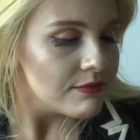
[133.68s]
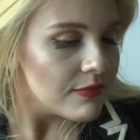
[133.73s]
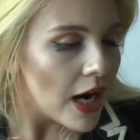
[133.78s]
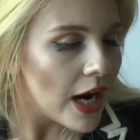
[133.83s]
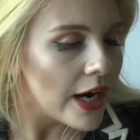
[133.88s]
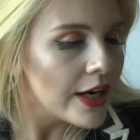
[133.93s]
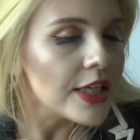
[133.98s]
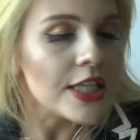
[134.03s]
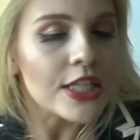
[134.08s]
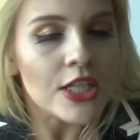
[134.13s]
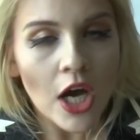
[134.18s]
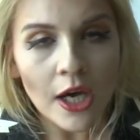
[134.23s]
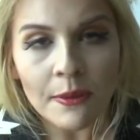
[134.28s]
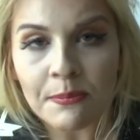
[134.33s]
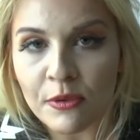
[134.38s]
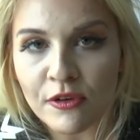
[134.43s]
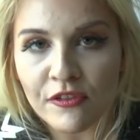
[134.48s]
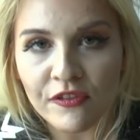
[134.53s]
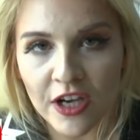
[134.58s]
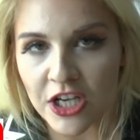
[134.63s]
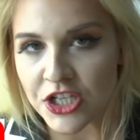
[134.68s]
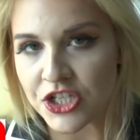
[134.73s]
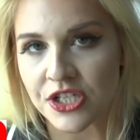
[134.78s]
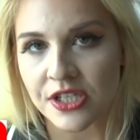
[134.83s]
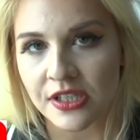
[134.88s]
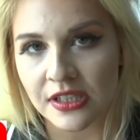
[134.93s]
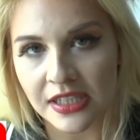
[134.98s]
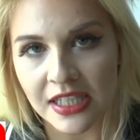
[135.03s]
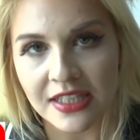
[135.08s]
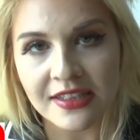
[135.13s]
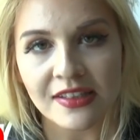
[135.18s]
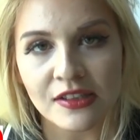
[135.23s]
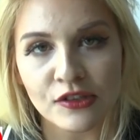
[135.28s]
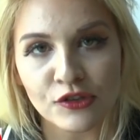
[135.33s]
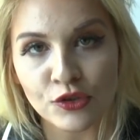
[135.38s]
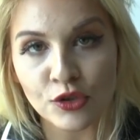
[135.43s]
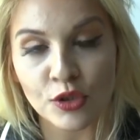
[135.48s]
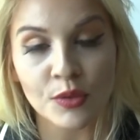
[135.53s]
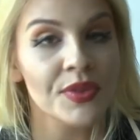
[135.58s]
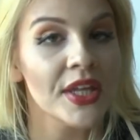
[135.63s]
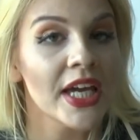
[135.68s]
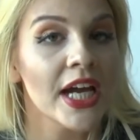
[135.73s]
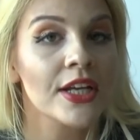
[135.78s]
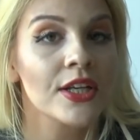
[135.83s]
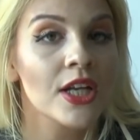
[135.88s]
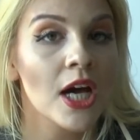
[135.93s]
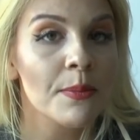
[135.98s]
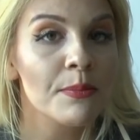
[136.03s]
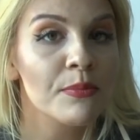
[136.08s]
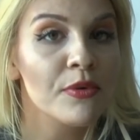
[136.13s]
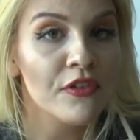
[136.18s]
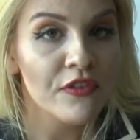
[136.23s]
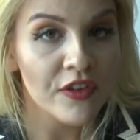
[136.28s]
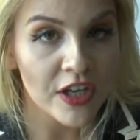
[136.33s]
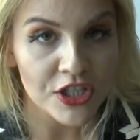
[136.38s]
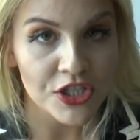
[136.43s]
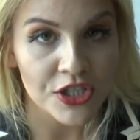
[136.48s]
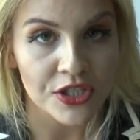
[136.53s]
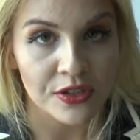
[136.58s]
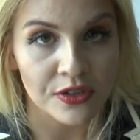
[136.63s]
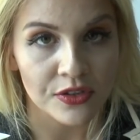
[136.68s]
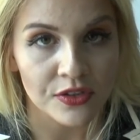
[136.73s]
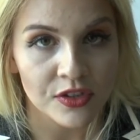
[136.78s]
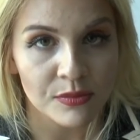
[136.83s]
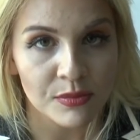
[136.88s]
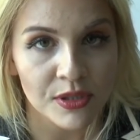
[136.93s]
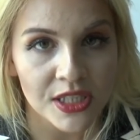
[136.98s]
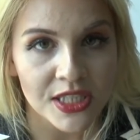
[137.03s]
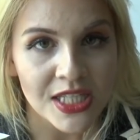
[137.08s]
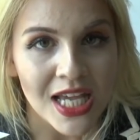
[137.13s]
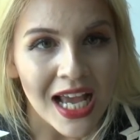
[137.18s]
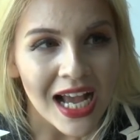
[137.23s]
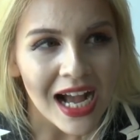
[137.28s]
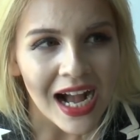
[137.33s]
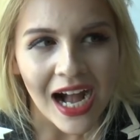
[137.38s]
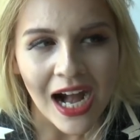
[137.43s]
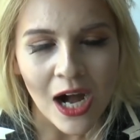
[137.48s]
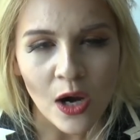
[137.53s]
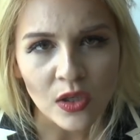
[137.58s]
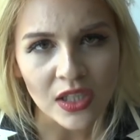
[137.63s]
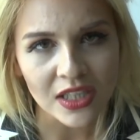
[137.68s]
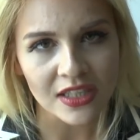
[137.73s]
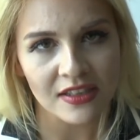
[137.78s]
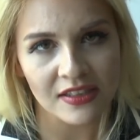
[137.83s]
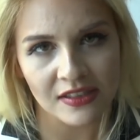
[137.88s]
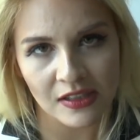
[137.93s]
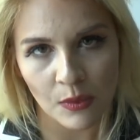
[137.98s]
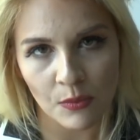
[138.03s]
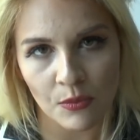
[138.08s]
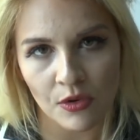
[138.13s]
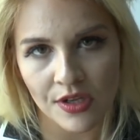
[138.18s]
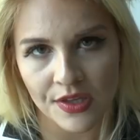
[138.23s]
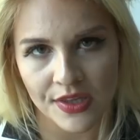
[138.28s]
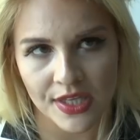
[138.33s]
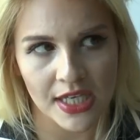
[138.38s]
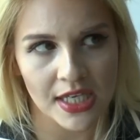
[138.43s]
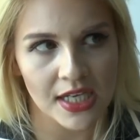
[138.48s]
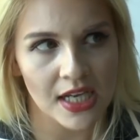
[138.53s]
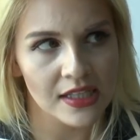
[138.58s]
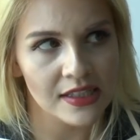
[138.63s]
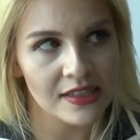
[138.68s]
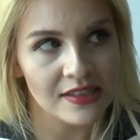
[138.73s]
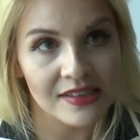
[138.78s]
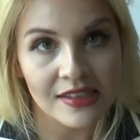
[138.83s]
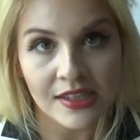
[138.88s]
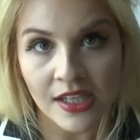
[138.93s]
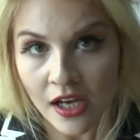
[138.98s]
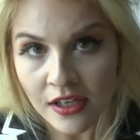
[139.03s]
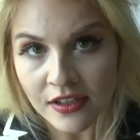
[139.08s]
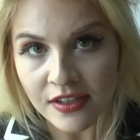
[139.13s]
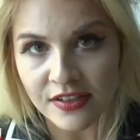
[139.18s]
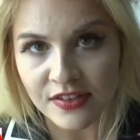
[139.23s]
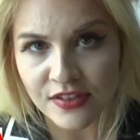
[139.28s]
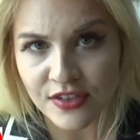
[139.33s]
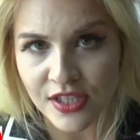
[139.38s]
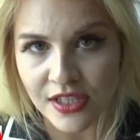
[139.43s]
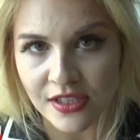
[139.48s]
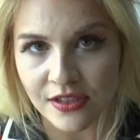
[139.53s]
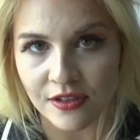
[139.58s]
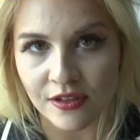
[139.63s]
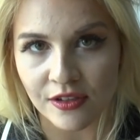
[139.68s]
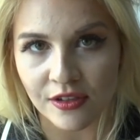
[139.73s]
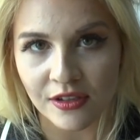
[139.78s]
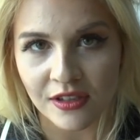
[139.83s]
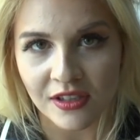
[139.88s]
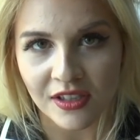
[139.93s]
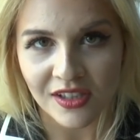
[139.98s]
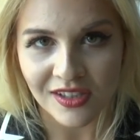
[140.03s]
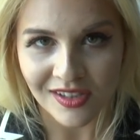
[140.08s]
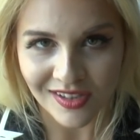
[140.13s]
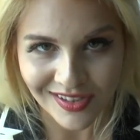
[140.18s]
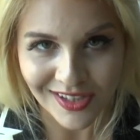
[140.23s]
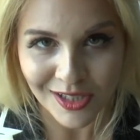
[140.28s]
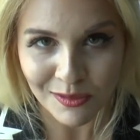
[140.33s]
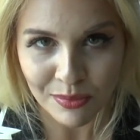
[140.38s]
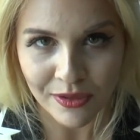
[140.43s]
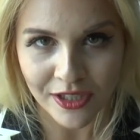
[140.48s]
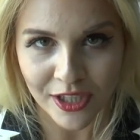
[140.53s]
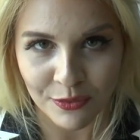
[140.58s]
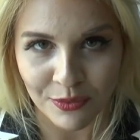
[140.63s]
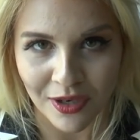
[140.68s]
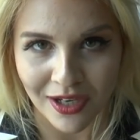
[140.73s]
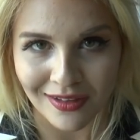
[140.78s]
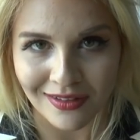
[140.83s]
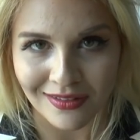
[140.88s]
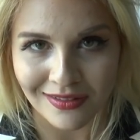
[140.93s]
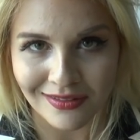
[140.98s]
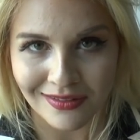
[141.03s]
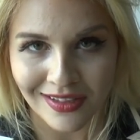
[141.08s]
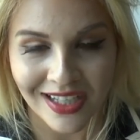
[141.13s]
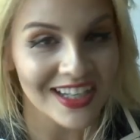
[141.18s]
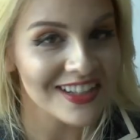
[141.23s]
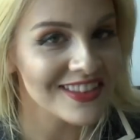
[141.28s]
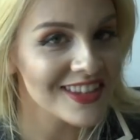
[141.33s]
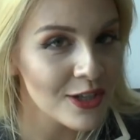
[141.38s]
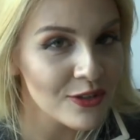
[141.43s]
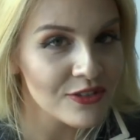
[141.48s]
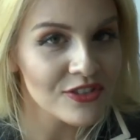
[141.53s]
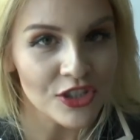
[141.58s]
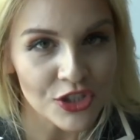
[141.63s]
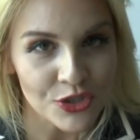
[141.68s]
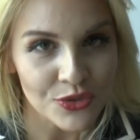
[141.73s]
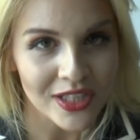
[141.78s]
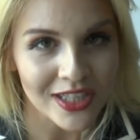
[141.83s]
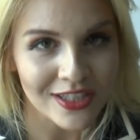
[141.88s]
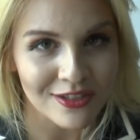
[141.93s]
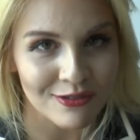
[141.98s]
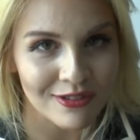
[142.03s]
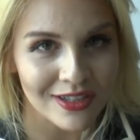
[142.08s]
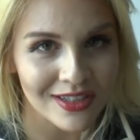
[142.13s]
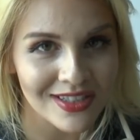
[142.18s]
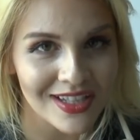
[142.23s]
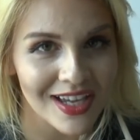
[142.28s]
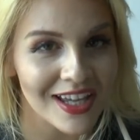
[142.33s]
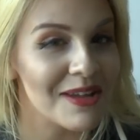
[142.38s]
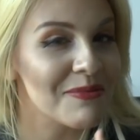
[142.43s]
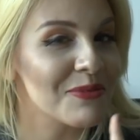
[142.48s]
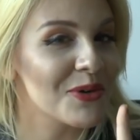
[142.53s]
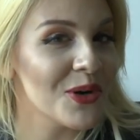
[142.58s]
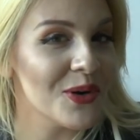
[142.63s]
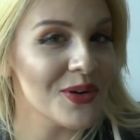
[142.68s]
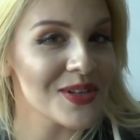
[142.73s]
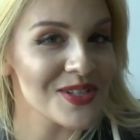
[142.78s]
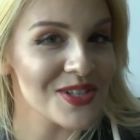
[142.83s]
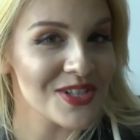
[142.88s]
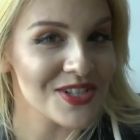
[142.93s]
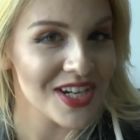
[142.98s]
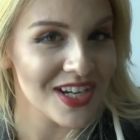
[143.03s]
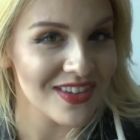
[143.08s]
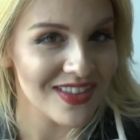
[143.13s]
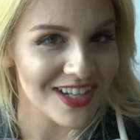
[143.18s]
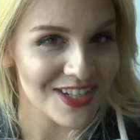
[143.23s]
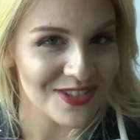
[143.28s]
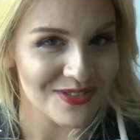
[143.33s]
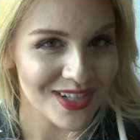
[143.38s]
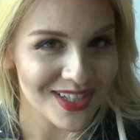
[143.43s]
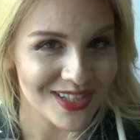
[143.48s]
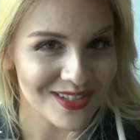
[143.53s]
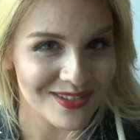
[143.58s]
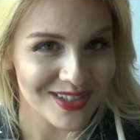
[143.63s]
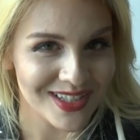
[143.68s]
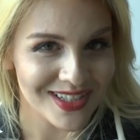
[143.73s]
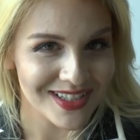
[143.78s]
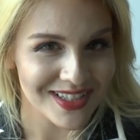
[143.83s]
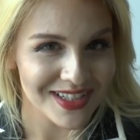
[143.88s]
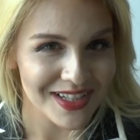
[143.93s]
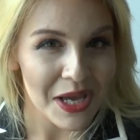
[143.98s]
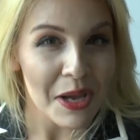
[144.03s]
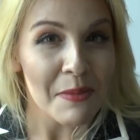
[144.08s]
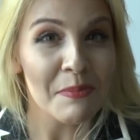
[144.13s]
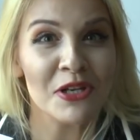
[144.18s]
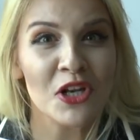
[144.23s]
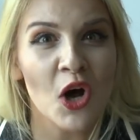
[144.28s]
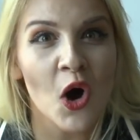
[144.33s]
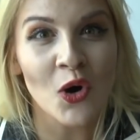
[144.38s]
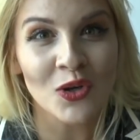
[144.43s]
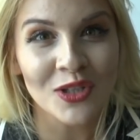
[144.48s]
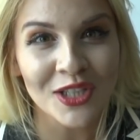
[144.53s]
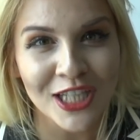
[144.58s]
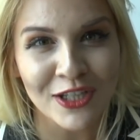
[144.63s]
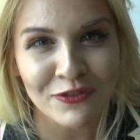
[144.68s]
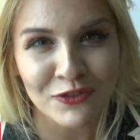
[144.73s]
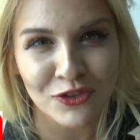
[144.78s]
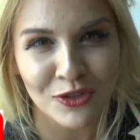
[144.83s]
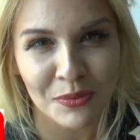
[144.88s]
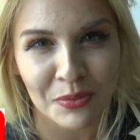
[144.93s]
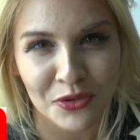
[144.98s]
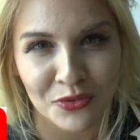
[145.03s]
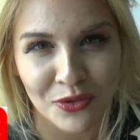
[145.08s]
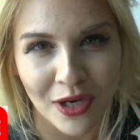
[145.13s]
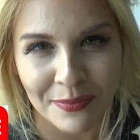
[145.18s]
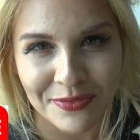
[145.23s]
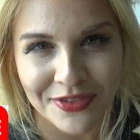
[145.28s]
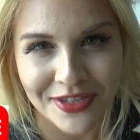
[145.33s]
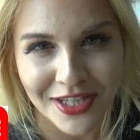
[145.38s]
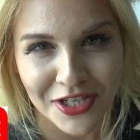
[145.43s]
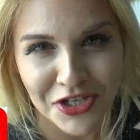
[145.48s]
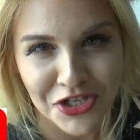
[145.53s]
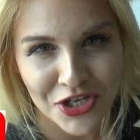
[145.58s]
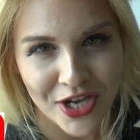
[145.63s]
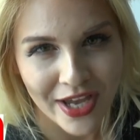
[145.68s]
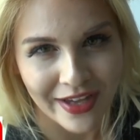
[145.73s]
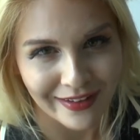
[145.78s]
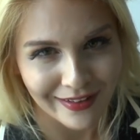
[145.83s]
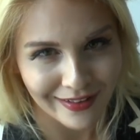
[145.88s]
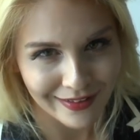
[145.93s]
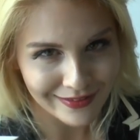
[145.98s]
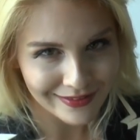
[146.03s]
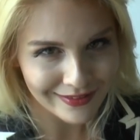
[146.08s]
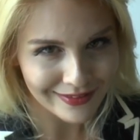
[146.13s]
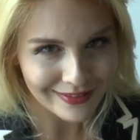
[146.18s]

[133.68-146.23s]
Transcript: are not professional. Let's assume they are not professionals. But how can someone that is not a singer sing pretty well? And there's a trick to it, and I'm going to share that trick to it. But only if you subscribe to that channel.